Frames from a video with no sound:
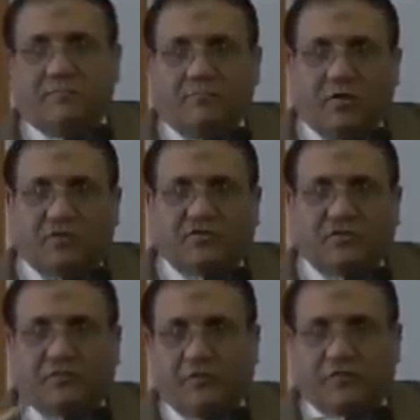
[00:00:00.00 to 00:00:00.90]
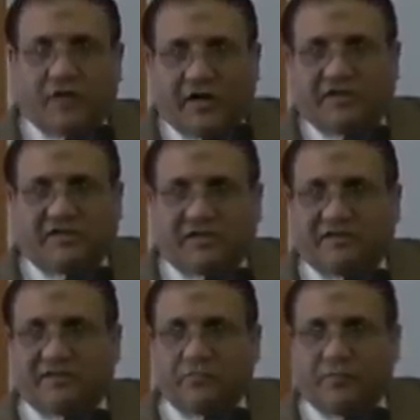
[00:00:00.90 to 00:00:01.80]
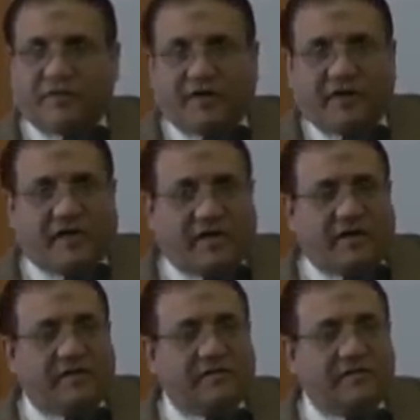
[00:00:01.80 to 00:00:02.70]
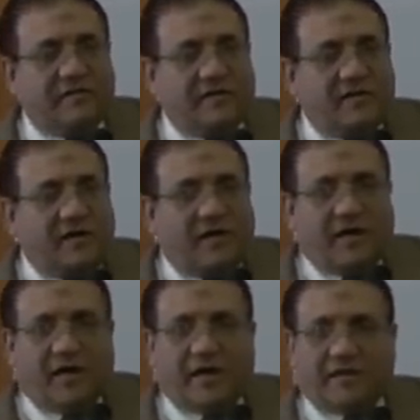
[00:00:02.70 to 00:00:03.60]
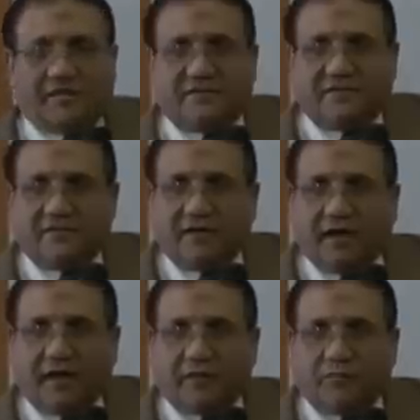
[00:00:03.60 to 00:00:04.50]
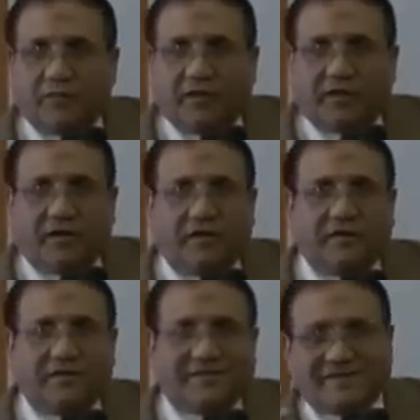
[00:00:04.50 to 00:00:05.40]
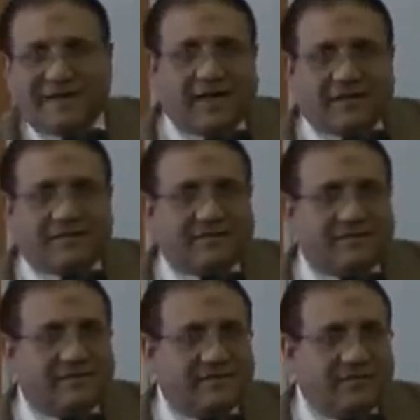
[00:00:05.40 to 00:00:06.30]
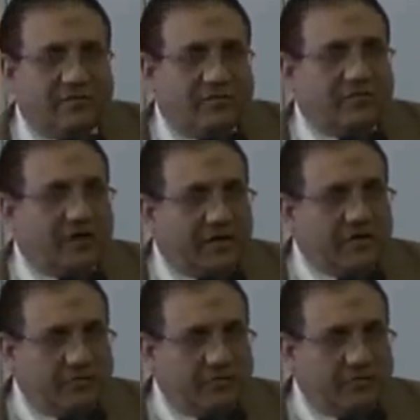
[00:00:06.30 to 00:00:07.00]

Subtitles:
Most of you write it with an E, and I will deduct, or I